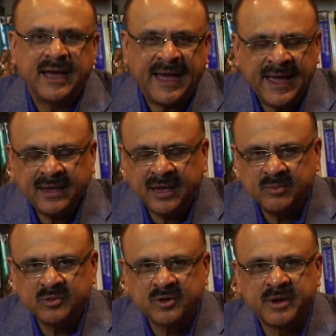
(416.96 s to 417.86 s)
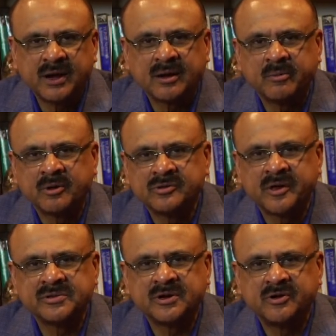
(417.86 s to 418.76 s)
I came to America because I
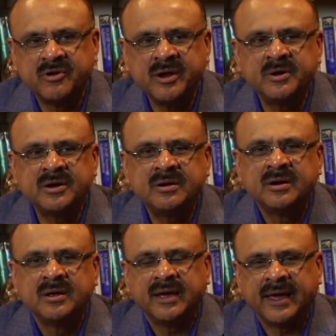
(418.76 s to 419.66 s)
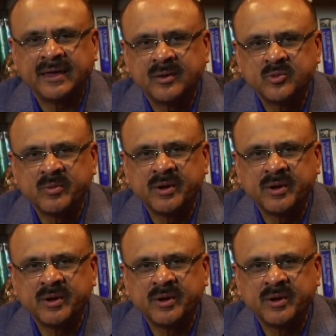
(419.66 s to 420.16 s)
was a dreamer. I came to